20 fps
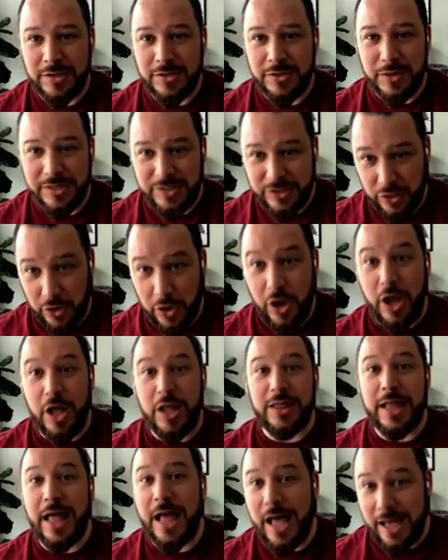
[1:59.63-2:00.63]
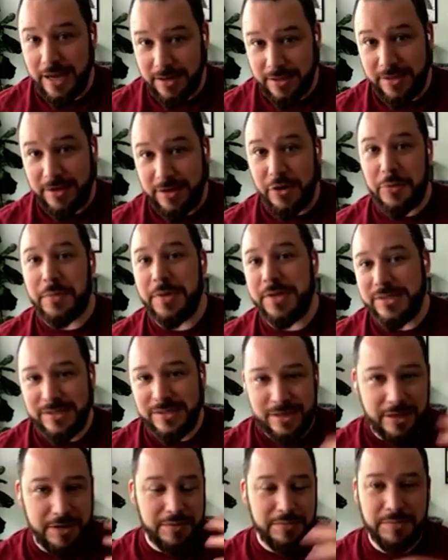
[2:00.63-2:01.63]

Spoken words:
So I saw a lot of therapists.